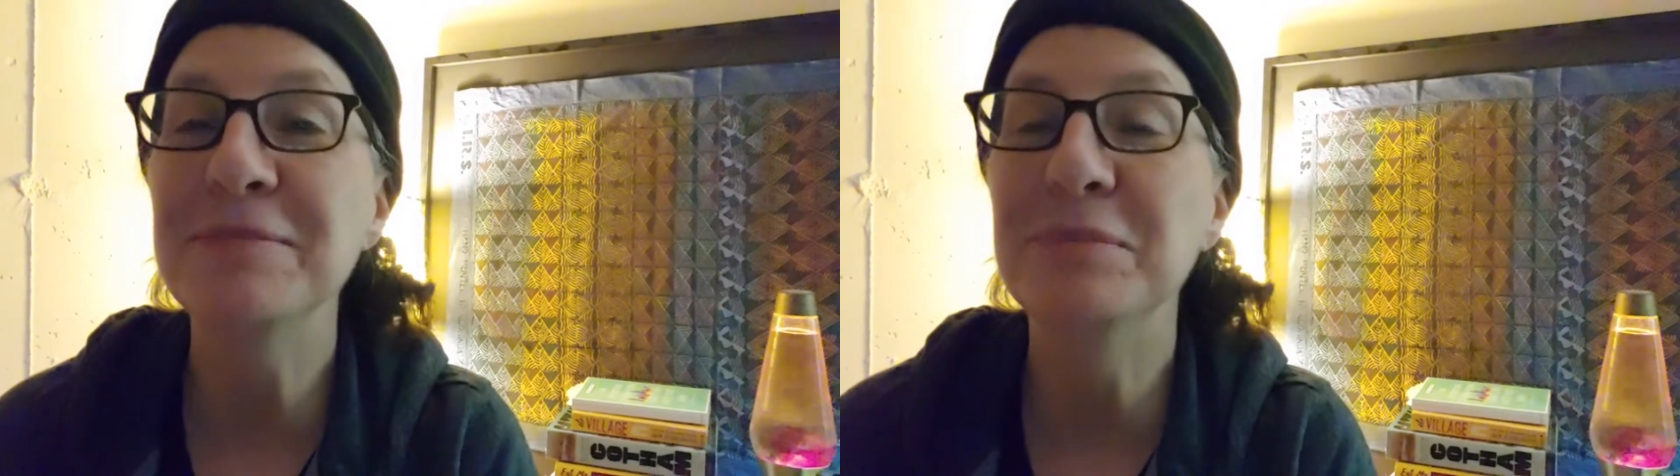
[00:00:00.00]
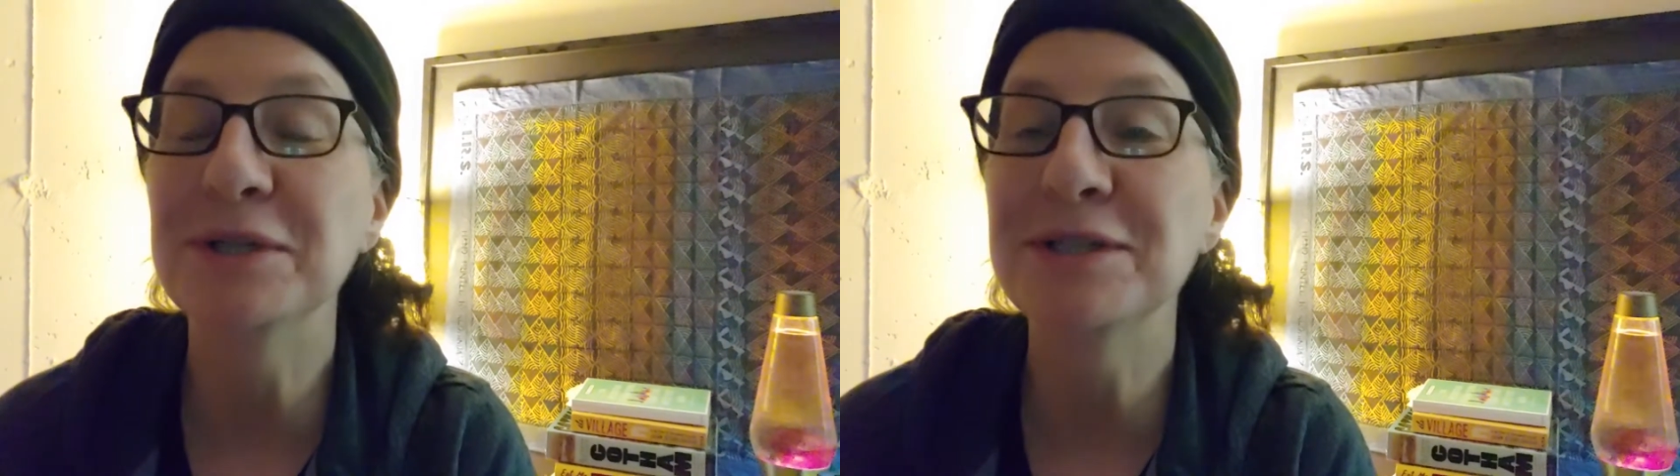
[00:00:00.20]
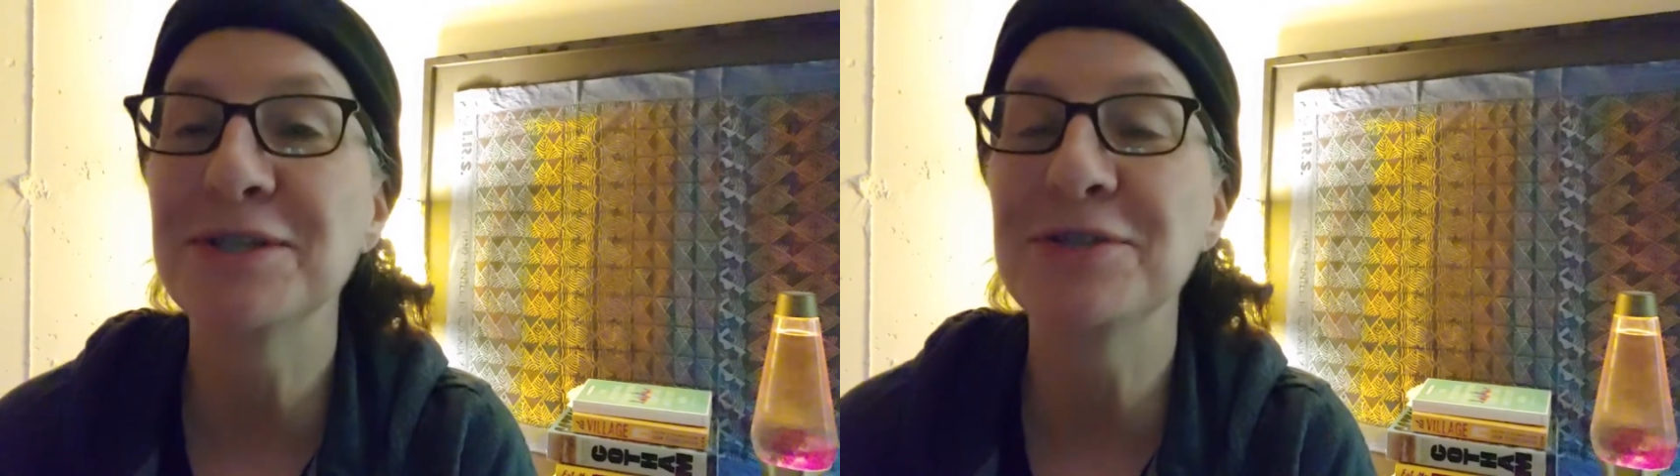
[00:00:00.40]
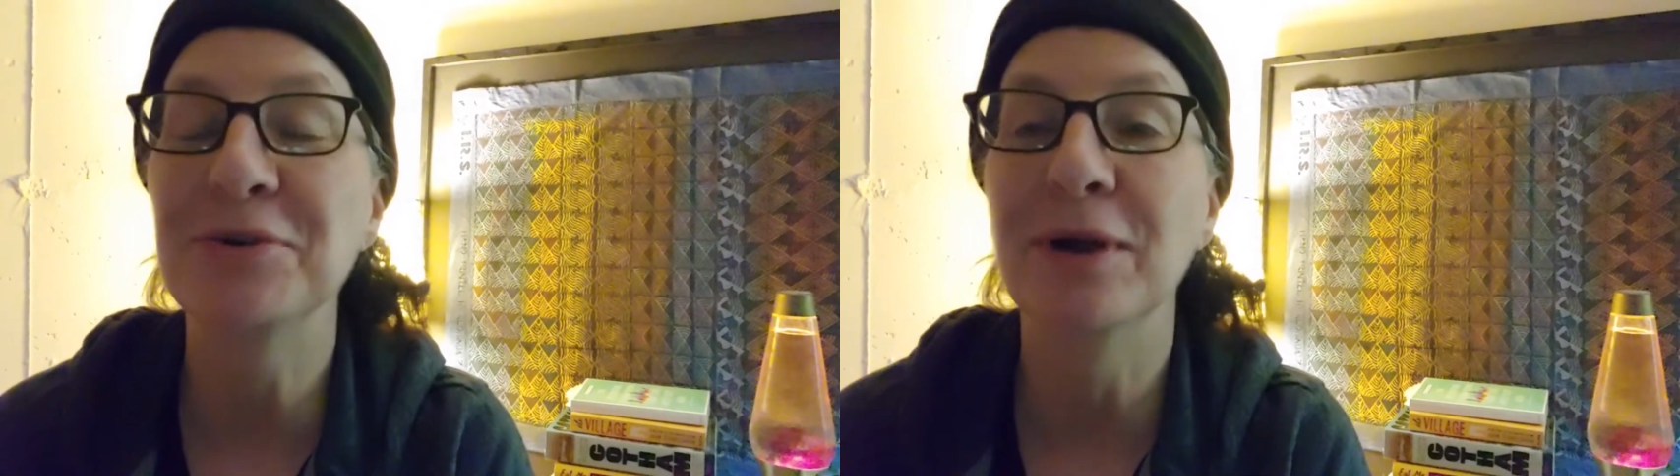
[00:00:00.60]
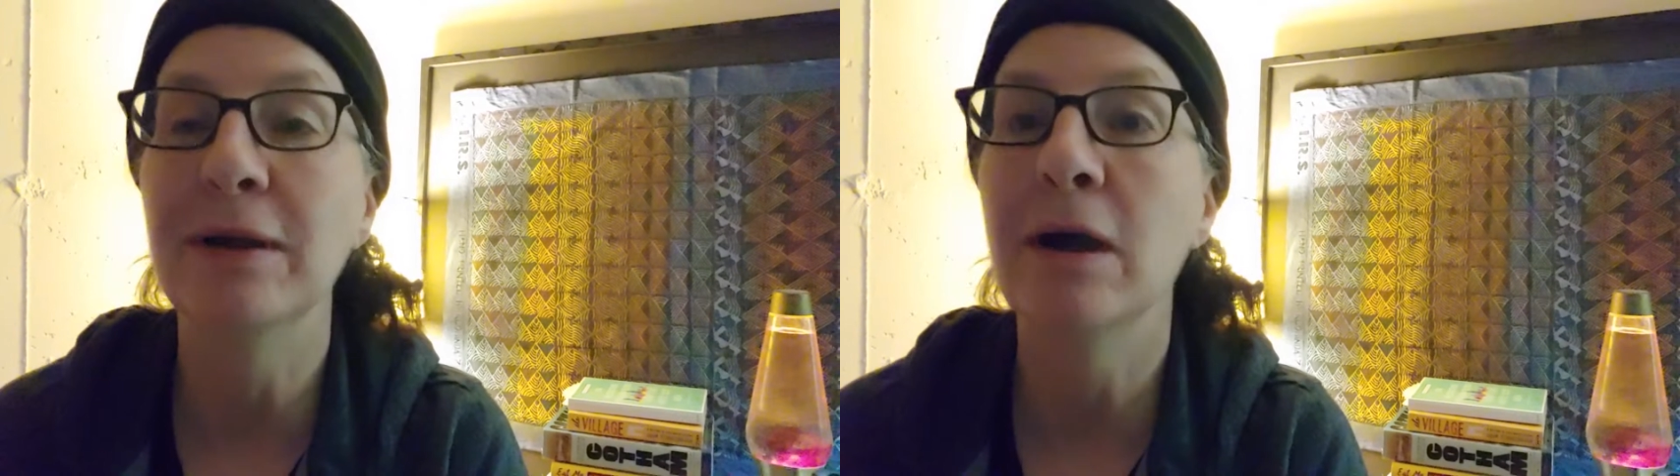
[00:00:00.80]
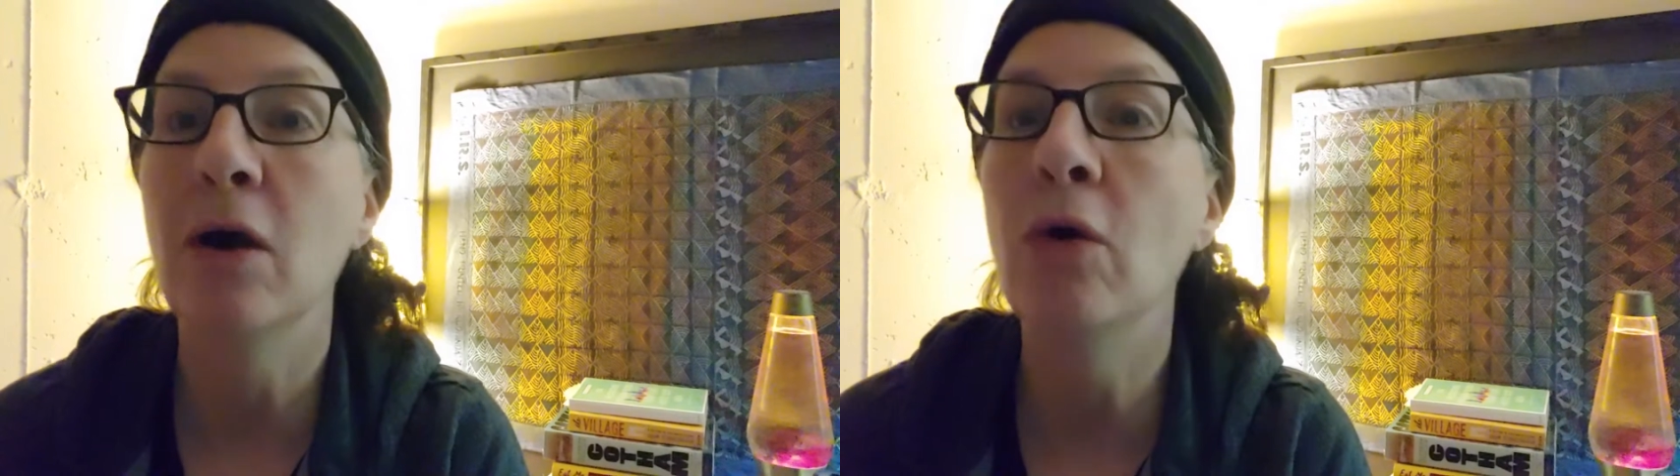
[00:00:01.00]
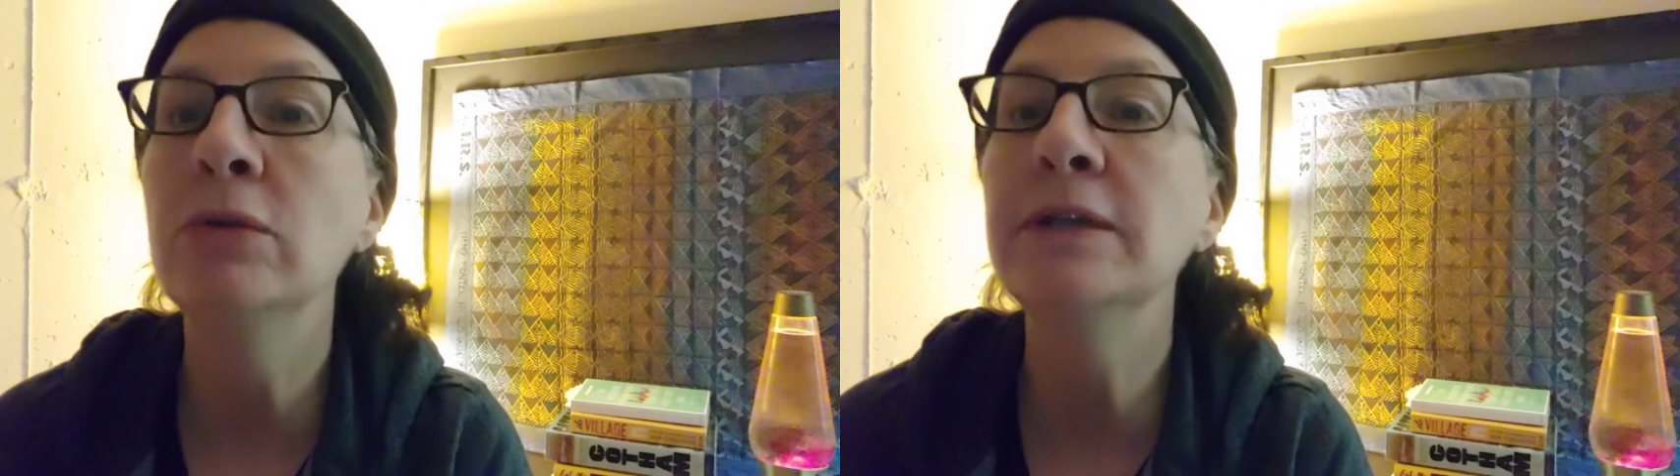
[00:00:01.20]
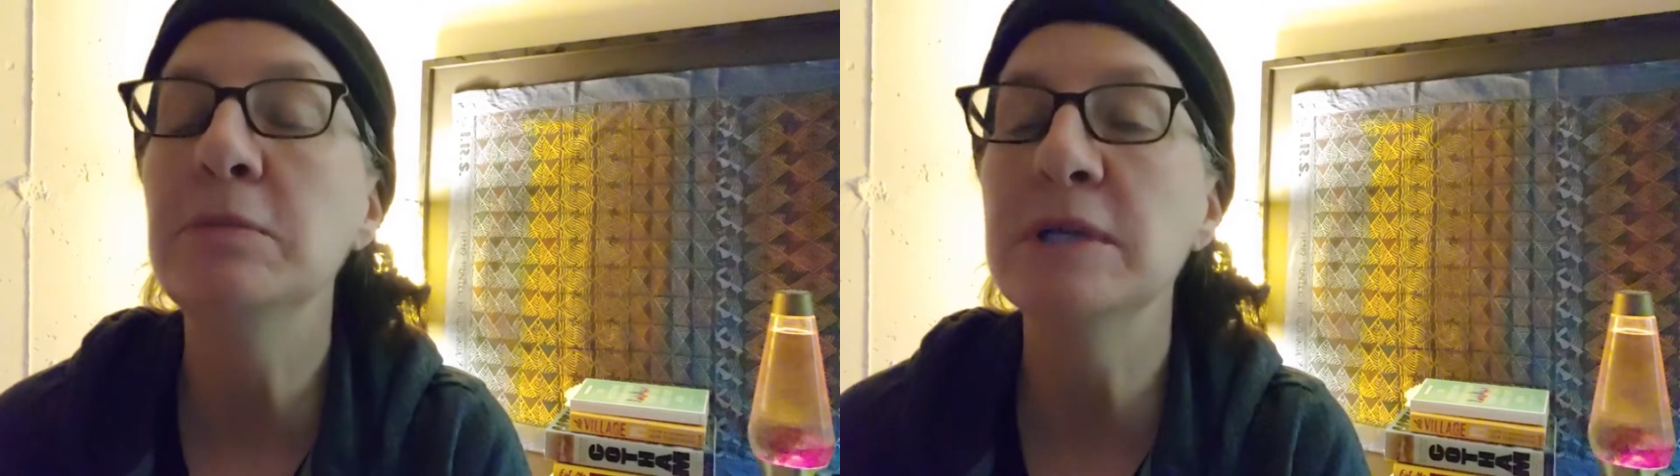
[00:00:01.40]
Bookstore,
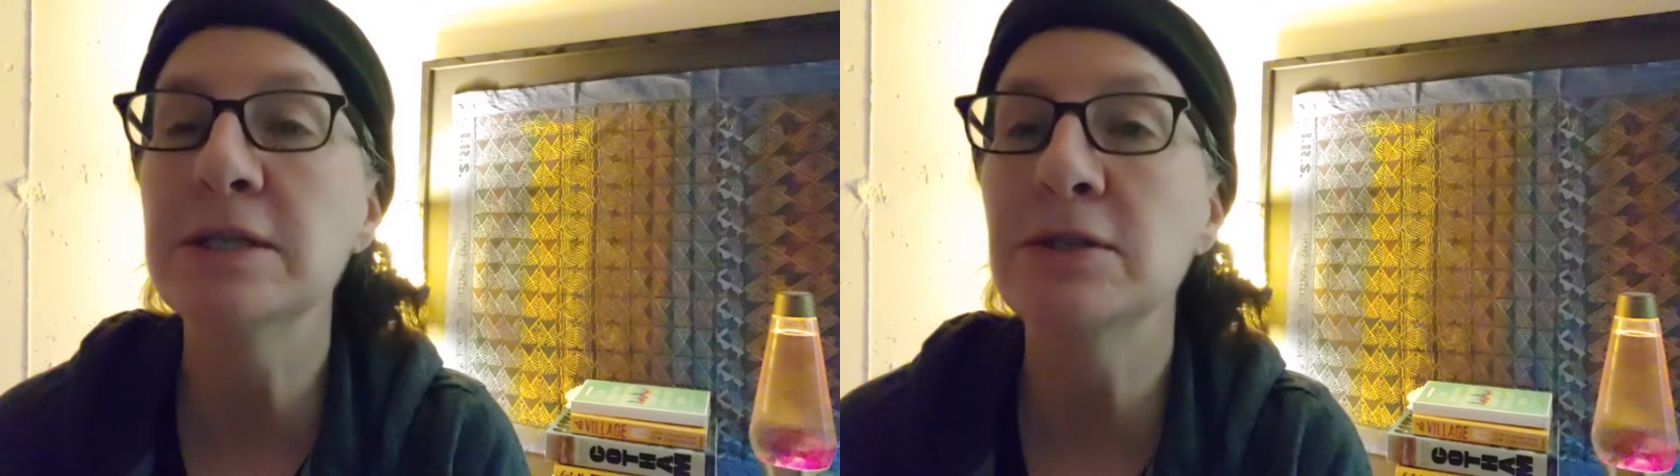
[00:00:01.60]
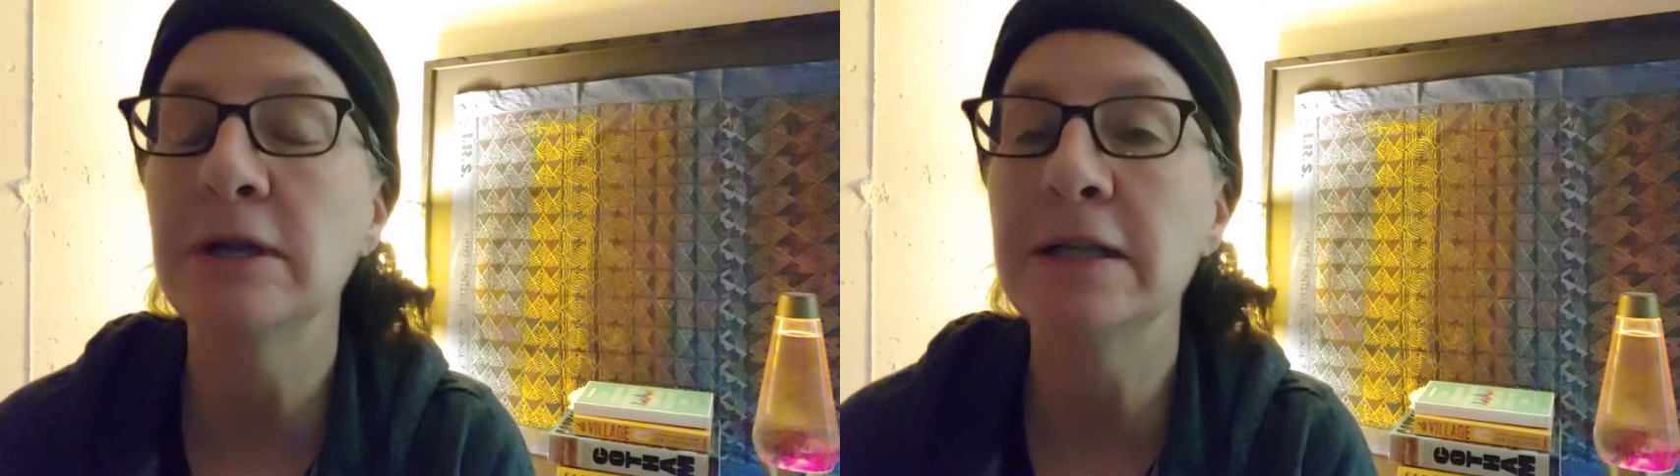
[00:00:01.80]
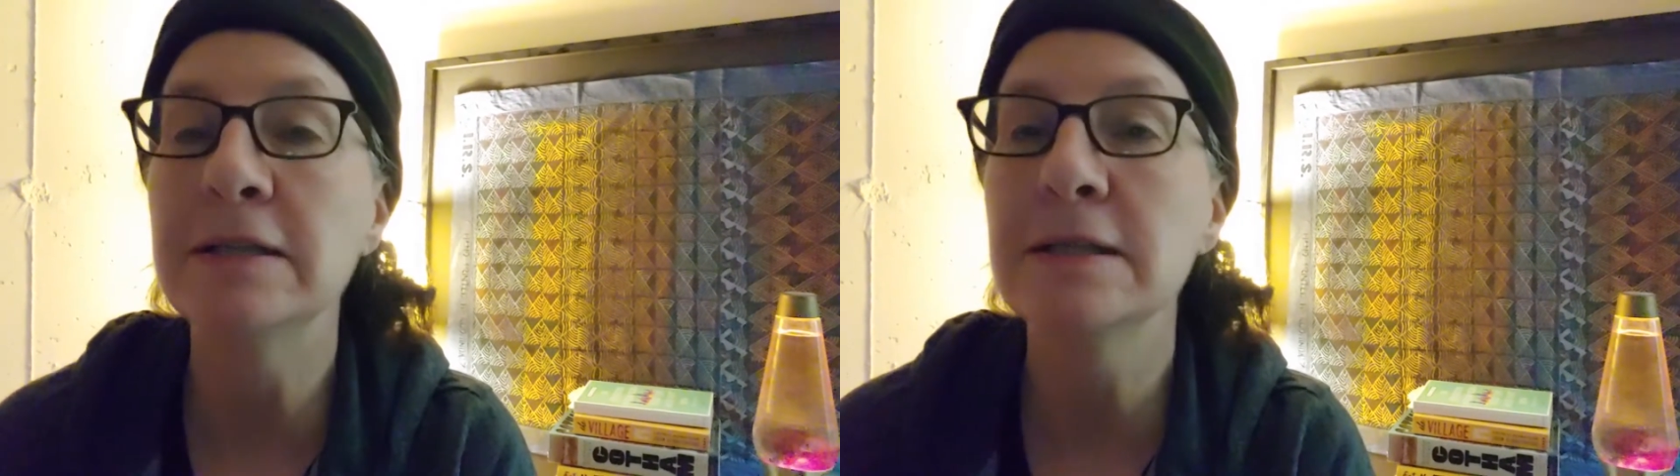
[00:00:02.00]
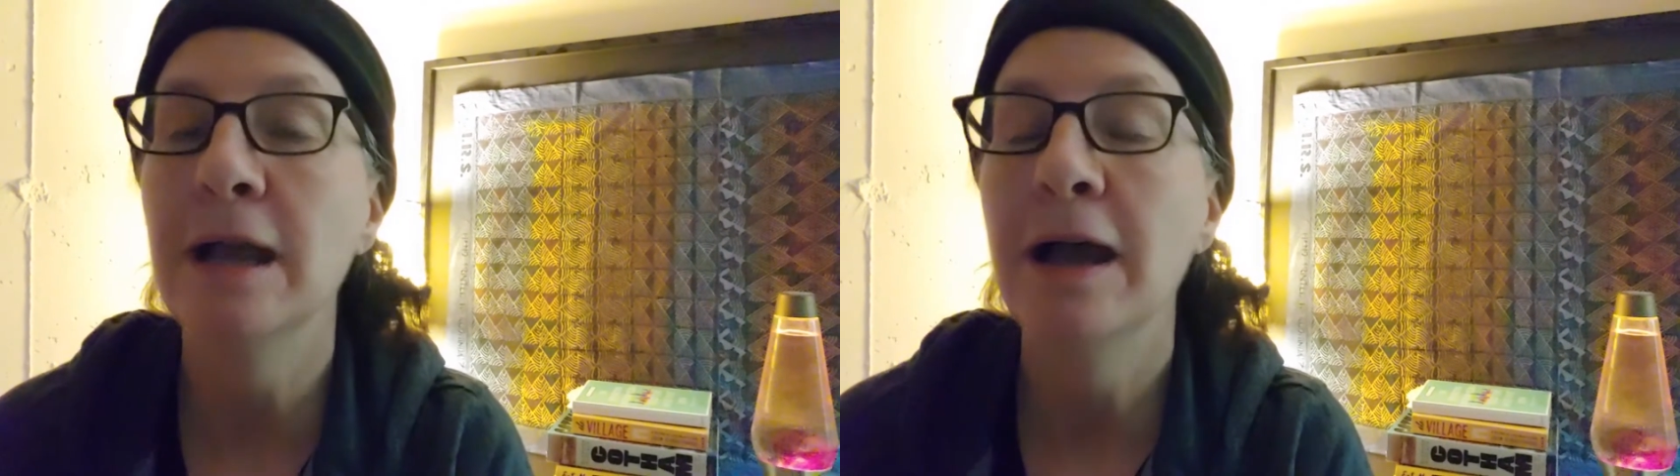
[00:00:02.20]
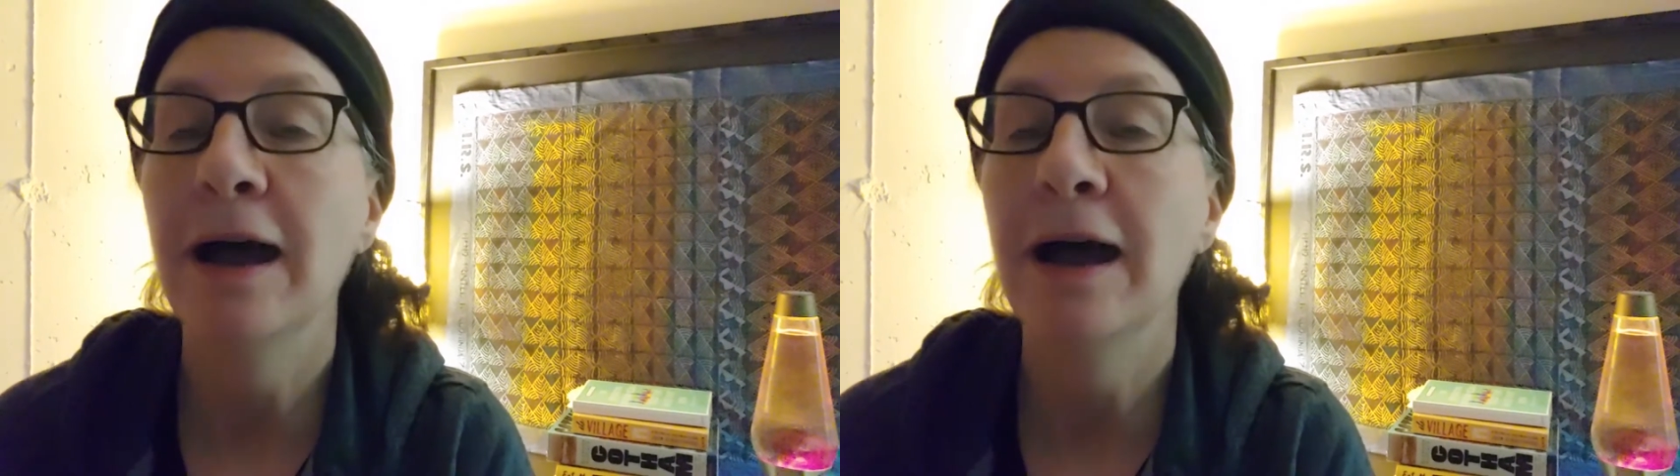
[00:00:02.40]
only mysteries.